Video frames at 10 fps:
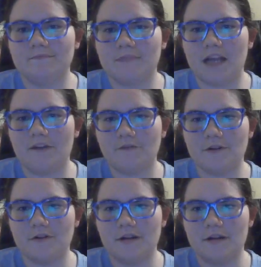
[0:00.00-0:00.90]

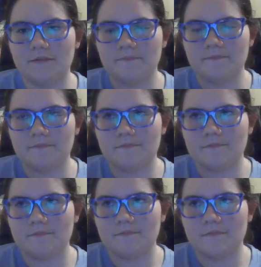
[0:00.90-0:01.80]
after
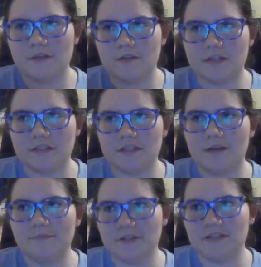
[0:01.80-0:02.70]
they stop
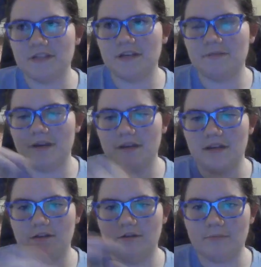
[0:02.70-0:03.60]
Mystique,
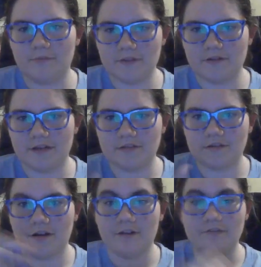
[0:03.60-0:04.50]
Magneto and Professor X
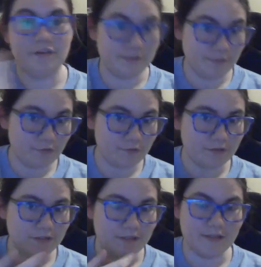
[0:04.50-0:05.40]
are outed as
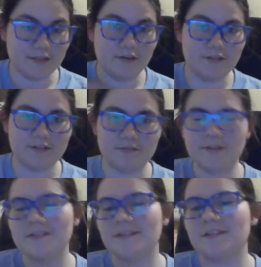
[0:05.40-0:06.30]
mutants, and this causes the
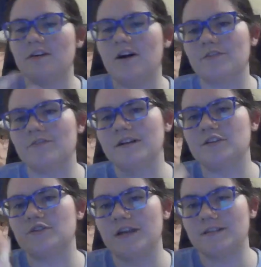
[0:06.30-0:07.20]
president to authorize
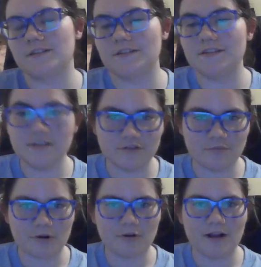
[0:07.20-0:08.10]
Trask's Sentinel
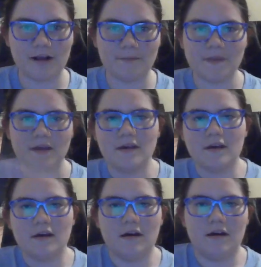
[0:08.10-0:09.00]
program
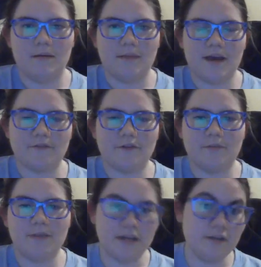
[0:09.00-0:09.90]
after
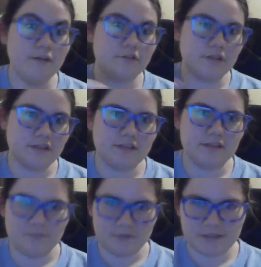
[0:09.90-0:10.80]
Magneto tries to
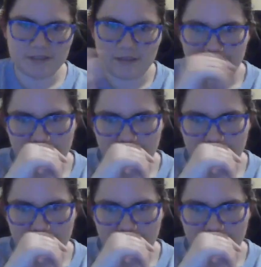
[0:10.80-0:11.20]
kill Mystique,